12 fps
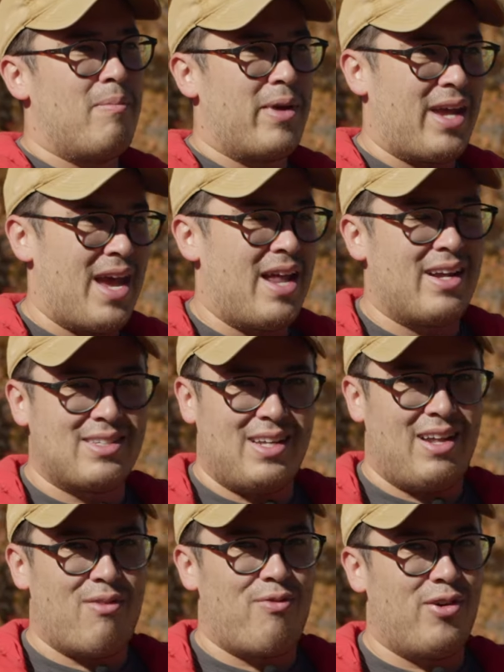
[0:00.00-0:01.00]
mechanics in
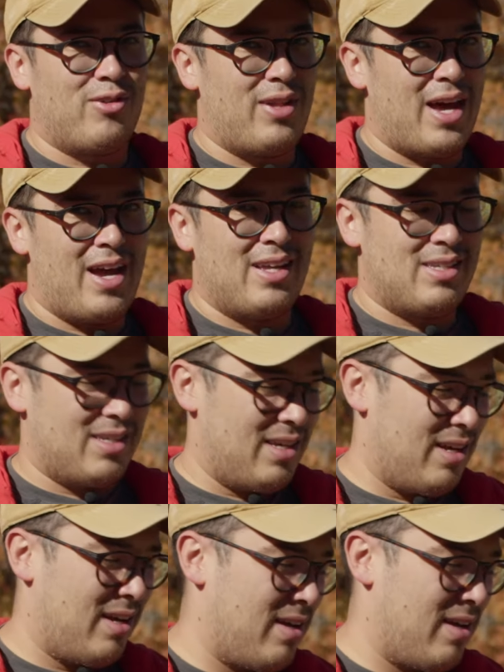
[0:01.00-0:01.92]
it feel nice.